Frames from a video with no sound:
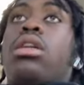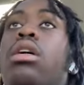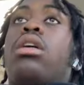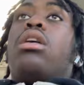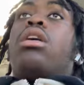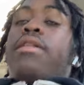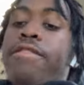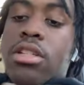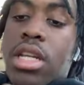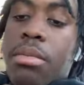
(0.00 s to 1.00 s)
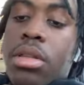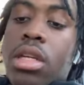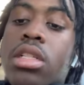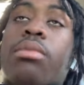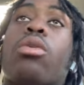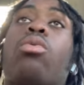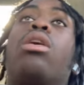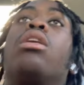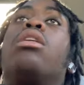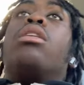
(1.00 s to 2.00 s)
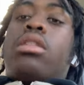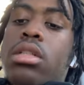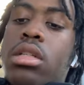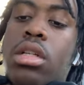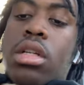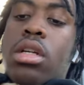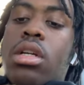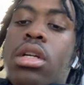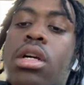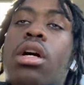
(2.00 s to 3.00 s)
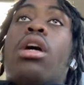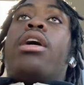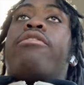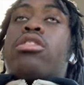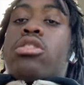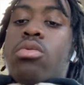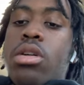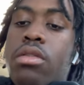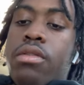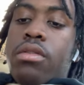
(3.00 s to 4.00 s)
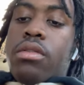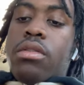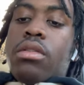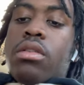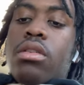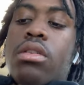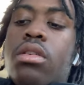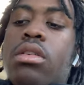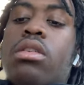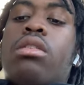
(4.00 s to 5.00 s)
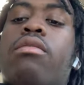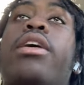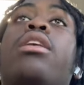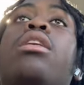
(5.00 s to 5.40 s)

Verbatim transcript: uh, uh, First Timothy, chapter one, uh, and verse twelve. Right.